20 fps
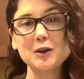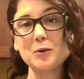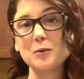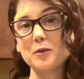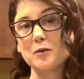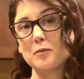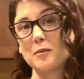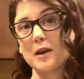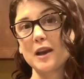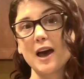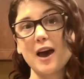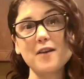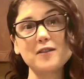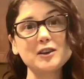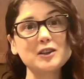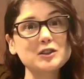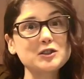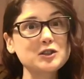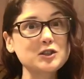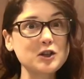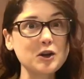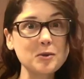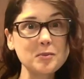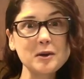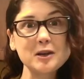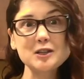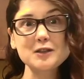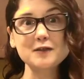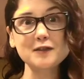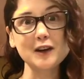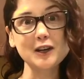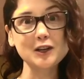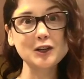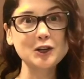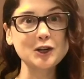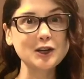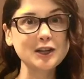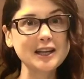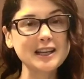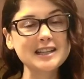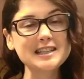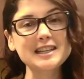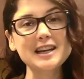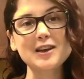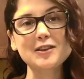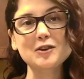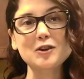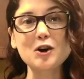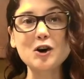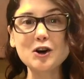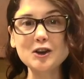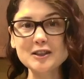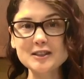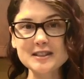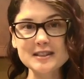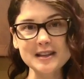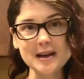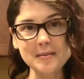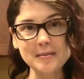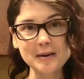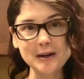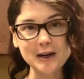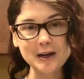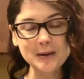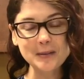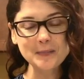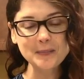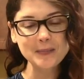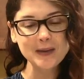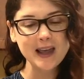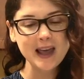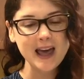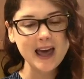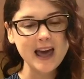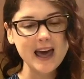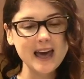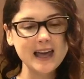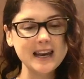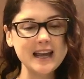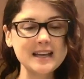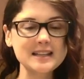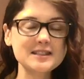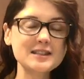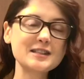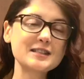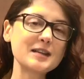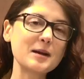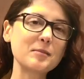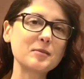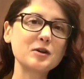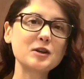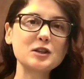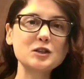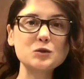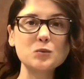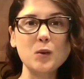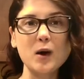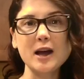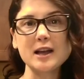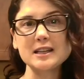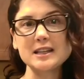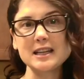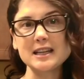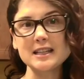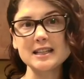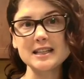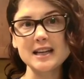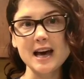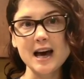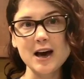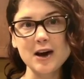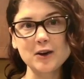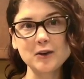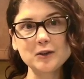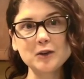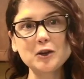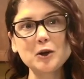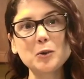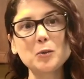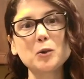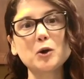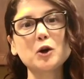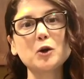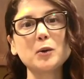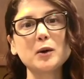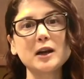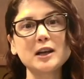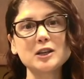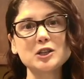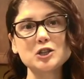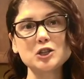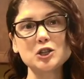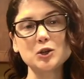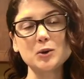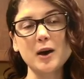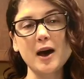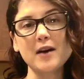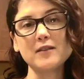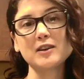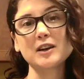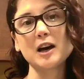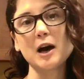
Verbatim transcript: We've been having so much fun cooking together all summer. And as the summer is winding down, we're going to have a